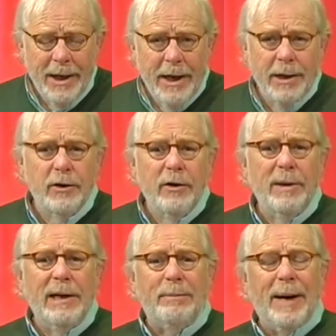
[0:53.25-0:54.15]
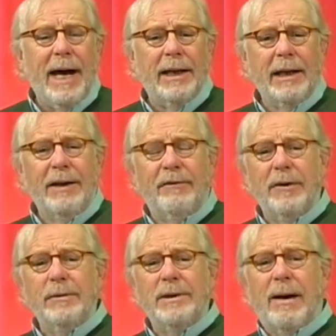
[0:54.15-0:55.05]
it could have been partly
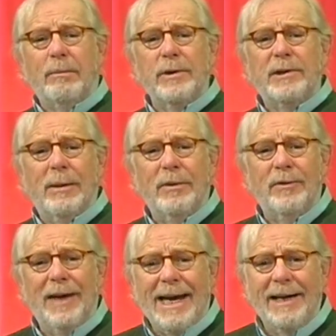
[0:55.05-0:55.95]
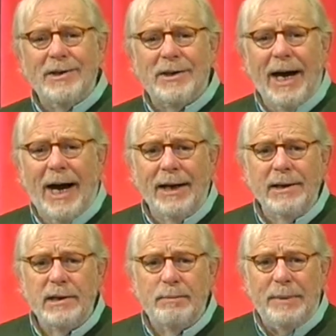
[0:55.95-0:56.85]
filled up with some of Genghis
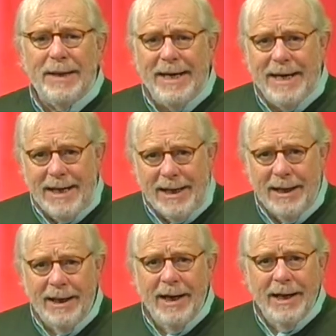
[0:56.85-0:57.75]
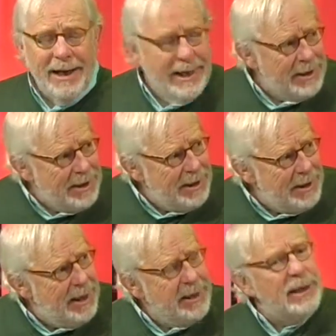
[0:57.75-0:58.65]
Khan's pee. Yes, indeed.